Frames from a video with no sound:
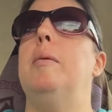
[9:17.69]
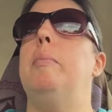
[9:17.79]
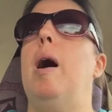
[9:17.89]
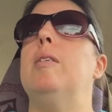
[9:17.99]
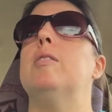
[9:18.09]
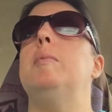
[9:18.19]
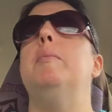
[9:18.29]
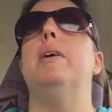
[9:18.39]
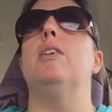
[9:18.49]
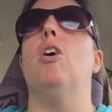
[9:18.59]
it bothers
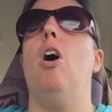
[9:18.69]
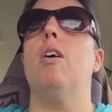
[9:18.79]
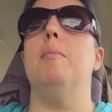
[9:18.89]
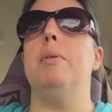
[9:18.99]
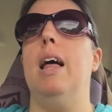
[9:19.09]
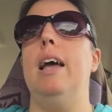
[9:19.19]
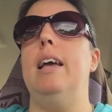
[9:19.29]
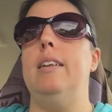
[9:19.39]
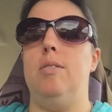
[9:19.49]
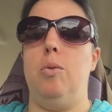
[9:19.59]
me, but they're all
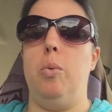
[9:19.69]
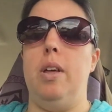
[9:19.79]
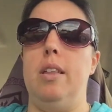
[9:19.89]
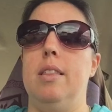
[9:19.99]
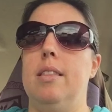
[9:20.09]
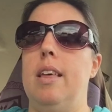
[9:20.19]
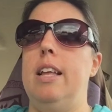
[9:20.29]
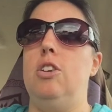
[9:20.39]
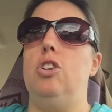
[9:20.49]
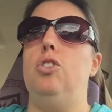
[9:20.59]
compliant with
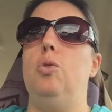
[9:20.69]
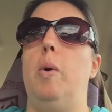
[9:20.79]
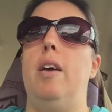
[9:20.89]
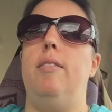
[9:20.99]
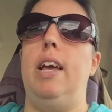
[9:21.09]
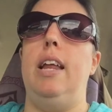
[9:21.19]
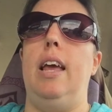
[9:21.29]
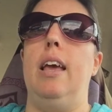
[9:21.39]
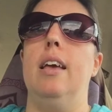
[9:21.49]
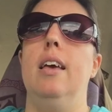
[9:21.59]
Engine 2 way of
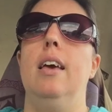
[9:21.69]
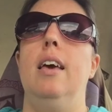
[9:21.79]
eating.